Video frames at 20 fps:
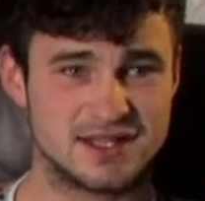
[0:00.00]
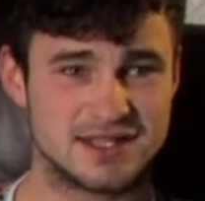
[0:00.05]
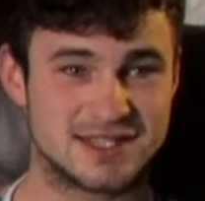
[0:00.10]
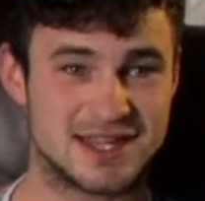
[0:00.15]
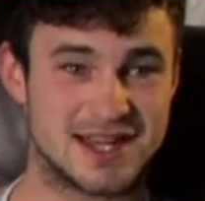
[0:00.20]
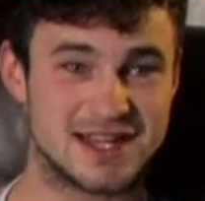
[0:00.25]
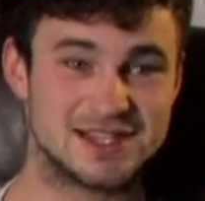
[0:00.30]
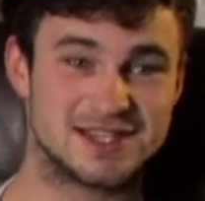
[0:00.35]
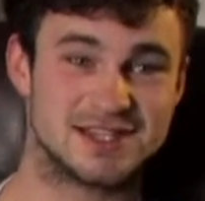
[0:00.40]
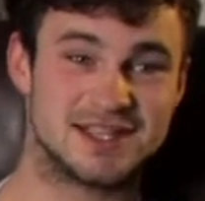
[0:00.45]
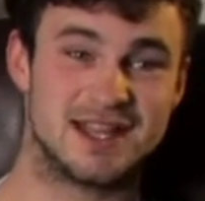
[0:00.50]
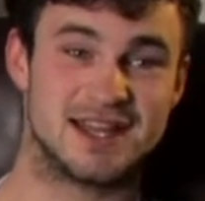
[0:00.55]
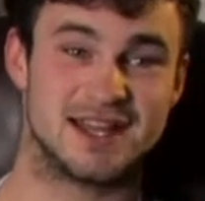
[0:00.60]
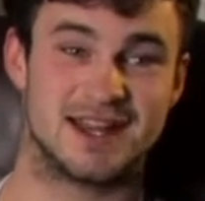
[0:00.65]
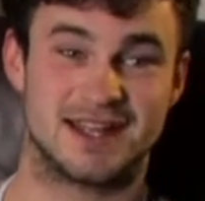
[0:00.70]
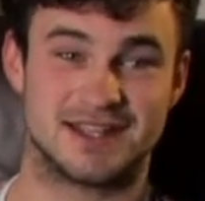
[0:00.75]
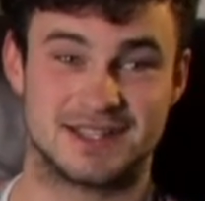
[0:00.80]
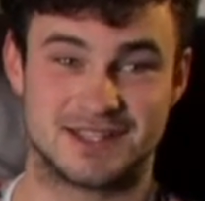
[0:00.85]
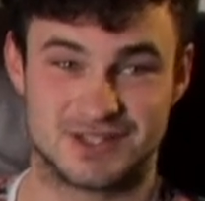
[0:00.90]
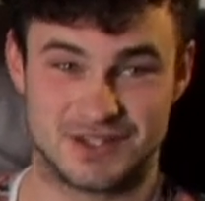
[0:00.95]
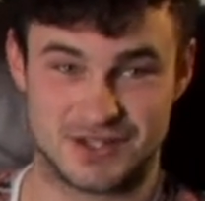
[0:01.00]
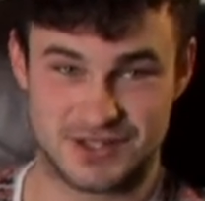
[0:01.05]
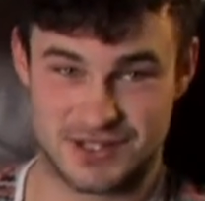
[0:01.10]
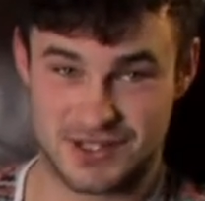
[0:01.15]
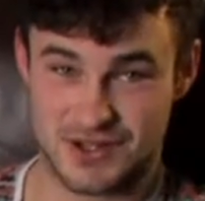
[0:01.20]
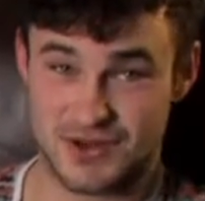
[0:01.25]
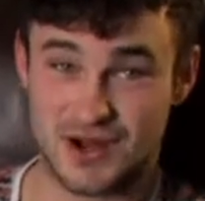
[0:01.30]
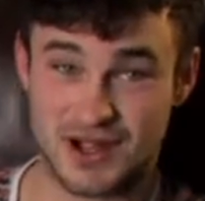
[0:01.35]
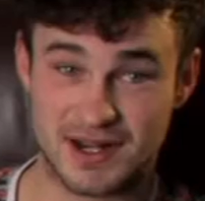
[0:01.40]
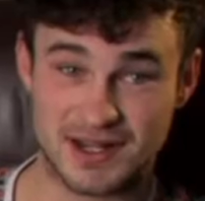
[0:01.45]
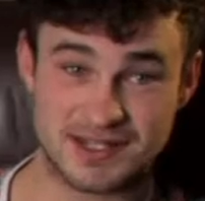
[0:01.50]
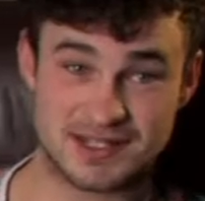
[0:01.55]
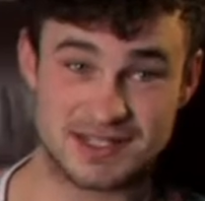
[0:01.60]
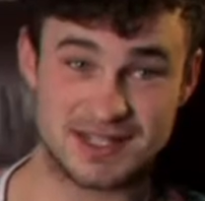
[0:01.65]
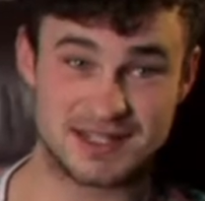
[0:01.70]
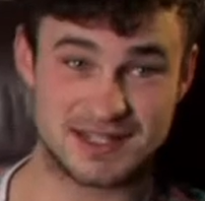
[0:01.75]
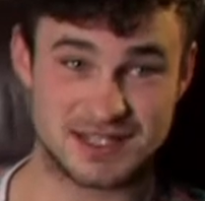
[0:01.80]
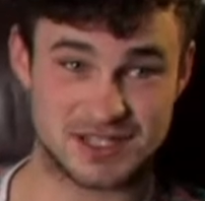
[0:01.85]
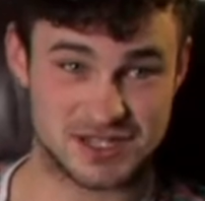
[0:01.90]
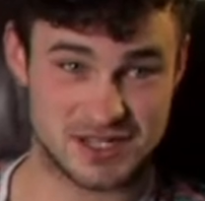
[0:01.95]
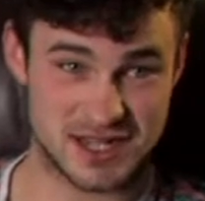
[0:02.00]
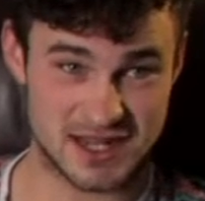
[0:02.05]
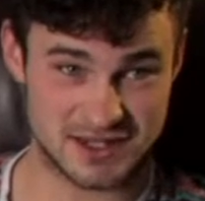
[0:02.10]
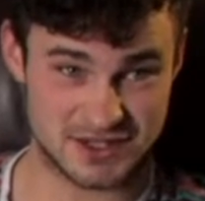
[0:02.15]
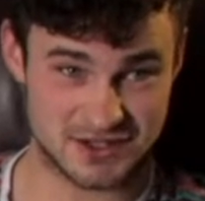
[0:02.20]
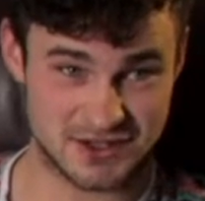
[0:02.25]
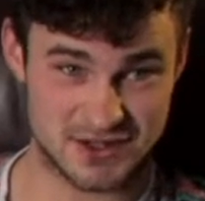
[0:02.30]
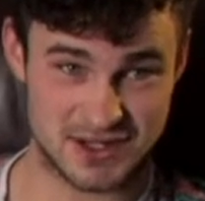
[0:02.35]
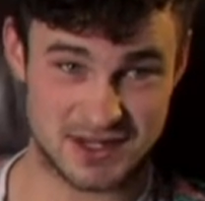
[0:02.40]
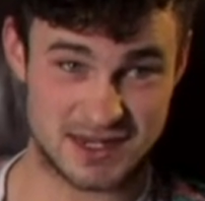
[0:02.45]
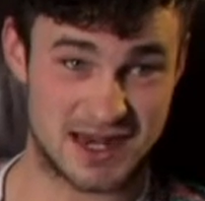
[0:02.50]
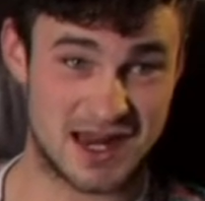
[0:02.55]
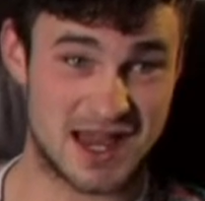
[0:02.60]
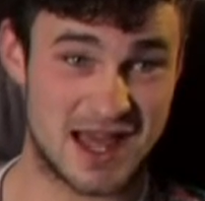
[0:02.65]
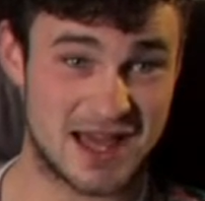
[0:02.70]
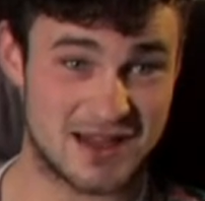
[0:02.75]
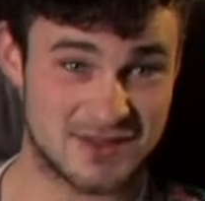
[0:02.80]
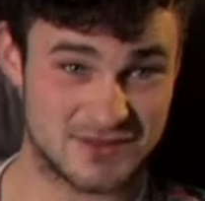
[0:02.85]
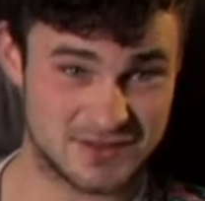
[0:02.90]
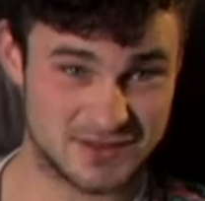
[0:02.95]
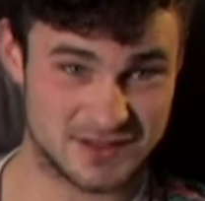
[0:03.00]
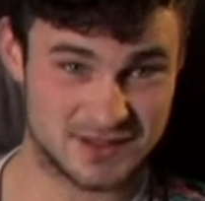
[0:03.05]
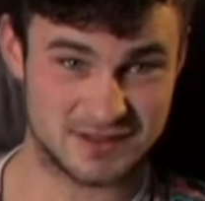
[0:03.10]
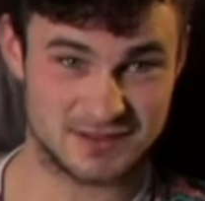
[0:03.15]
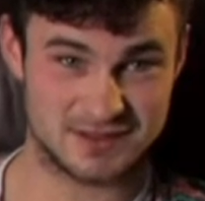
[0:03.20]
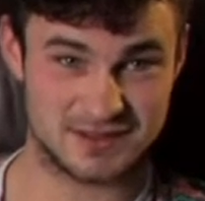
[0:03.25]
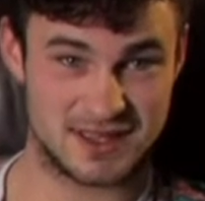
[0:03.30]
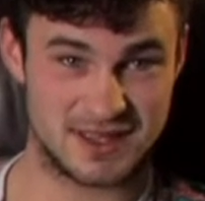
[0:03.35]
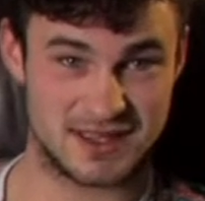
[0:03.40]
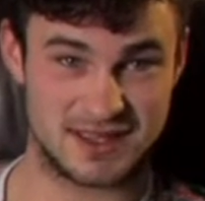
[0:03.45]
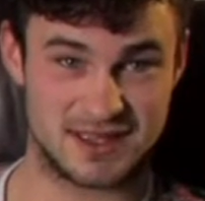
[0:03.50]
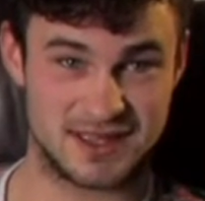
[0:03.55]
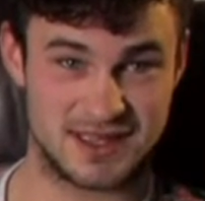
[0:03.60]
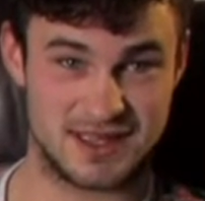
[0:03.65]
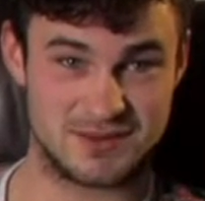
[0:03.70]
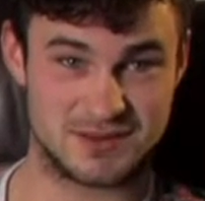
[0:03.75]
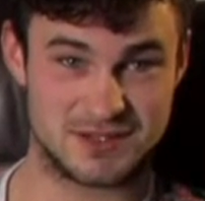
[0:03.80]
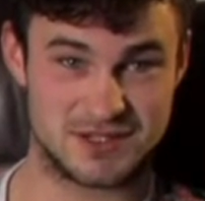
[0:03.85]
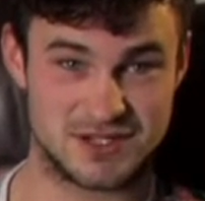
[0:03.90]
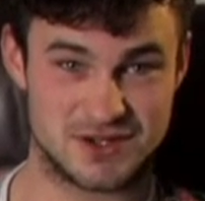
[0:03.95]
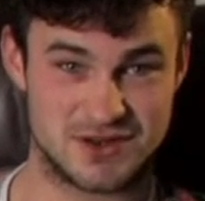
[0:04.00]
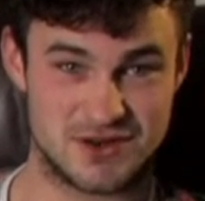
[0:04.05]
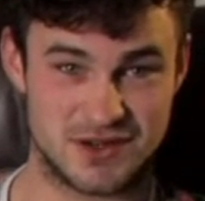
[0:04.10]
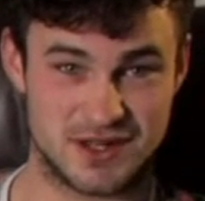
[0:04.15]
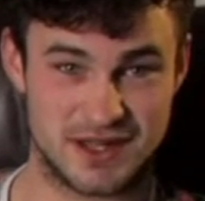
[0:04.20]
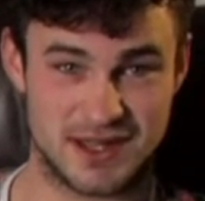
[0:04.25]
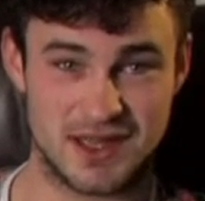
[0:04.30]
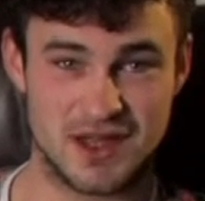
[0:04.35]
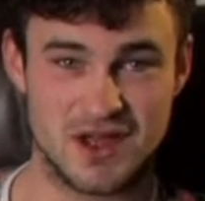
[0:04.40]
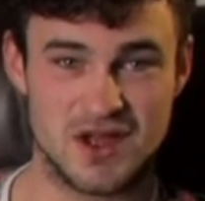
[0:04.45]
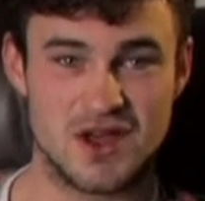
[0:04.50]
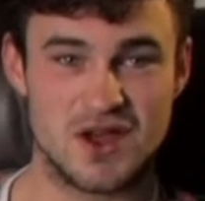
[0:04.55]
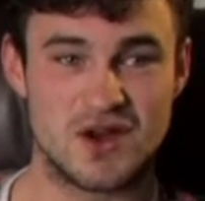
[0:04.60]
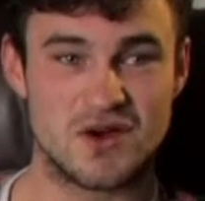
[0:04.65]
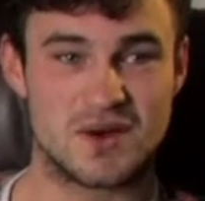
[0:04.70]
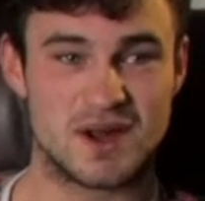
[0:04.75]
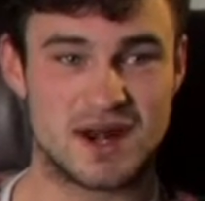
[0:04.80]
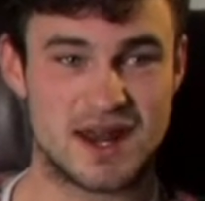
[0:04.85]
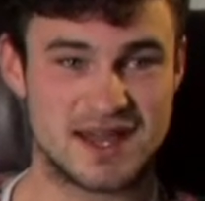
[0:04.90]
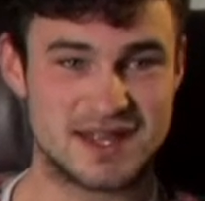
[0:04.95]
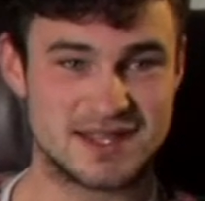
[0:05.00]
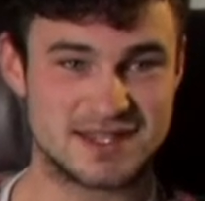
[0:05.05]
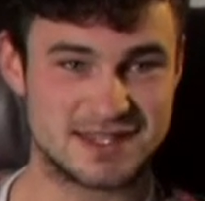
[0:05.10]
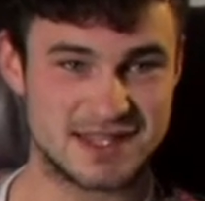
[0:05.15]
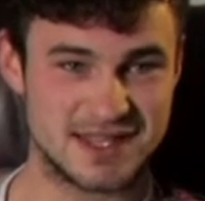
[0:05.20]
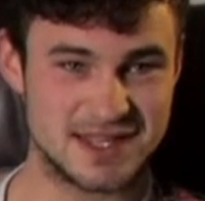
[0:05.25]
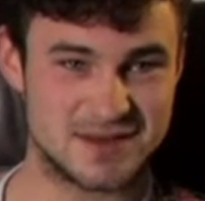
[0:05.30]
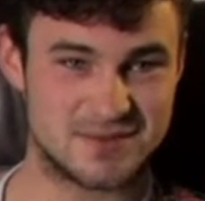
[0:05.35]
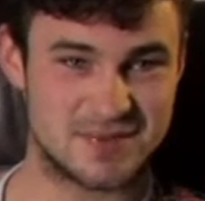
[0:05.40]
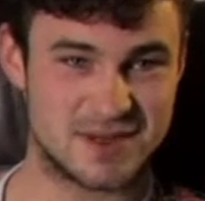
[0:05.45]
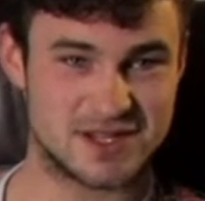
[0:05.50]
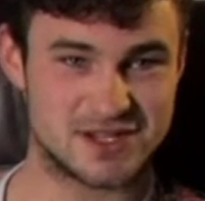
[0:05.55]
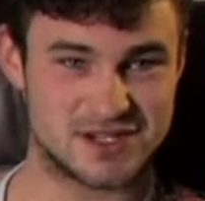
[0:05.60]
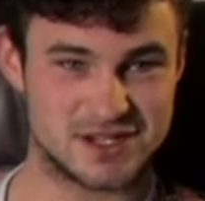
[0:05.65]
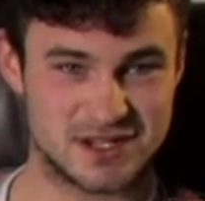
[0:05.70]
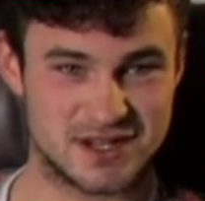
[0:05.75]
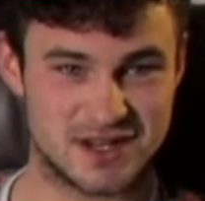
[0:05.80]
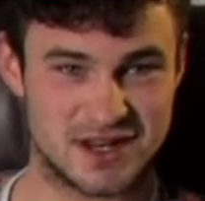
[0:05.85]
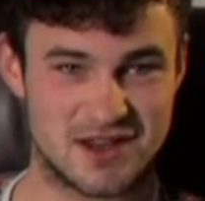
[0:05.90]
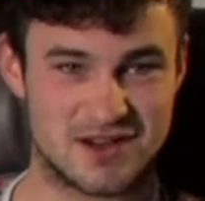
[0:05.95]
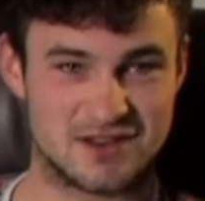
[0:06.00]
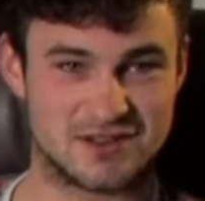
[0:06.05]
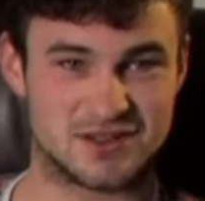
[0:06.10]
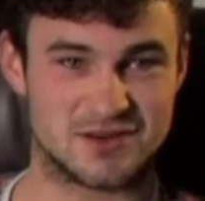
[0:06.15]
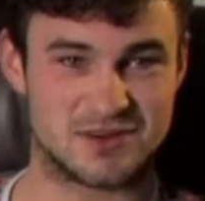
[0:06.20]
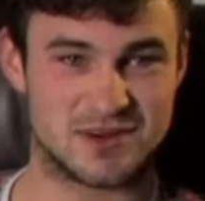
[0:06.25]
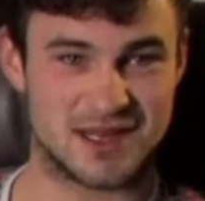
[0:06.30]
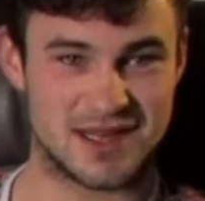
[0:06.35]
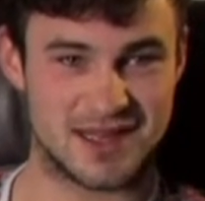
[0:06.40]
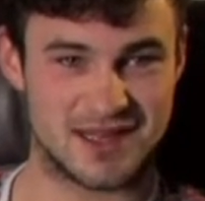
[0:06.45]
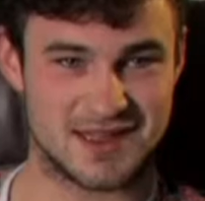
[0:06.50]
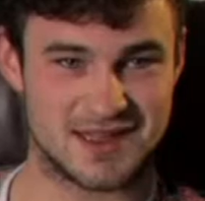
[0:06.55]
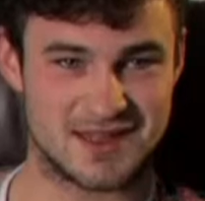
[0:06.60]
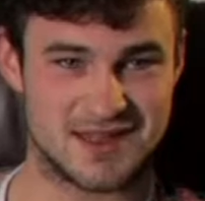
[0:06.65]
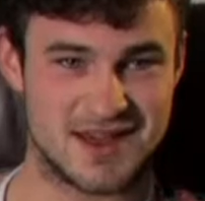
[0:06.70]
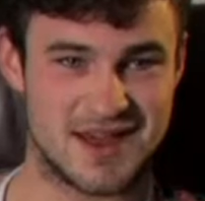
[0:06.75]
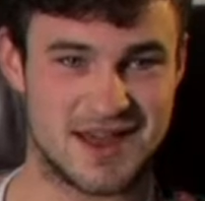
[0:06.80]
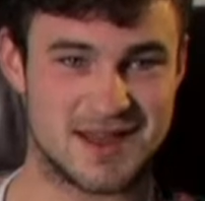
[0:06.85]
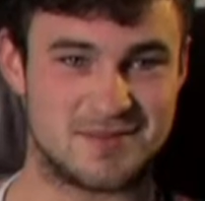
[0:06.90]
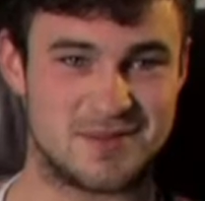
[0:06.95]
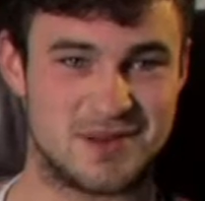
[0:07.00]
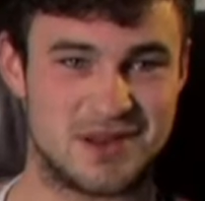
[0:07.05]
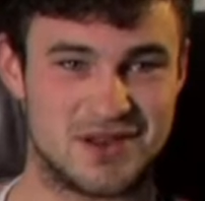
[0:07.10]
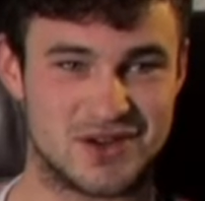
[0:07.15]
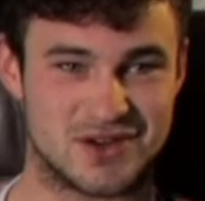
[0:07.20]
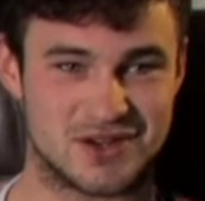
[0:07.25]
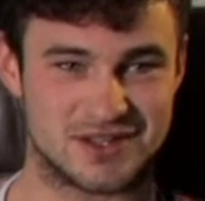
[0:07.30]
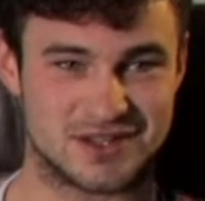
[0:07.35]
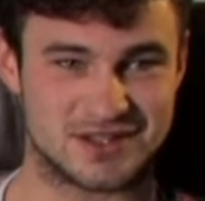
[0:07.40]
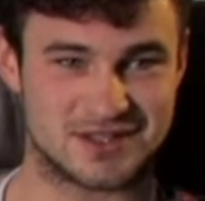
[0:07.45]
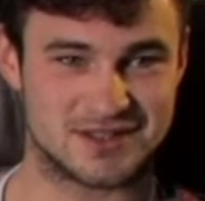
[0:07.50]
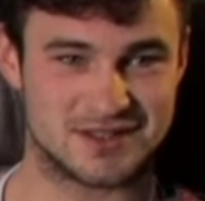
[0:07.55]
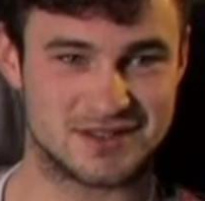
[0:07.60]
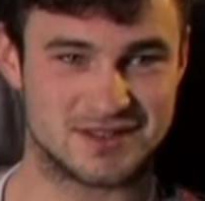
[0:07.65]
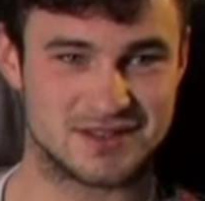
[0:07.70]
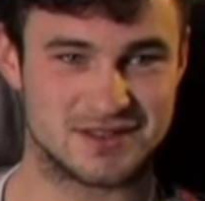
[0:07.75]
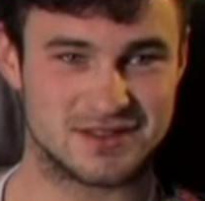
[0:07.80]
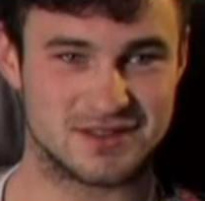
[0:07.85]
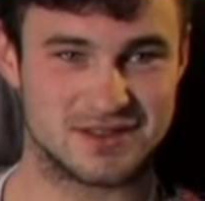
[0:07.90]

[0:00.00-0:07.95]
Salty had answered so honestly that Shanto had laughed, thinking he was joking. "When I see a pigeon along the way, I pluck it."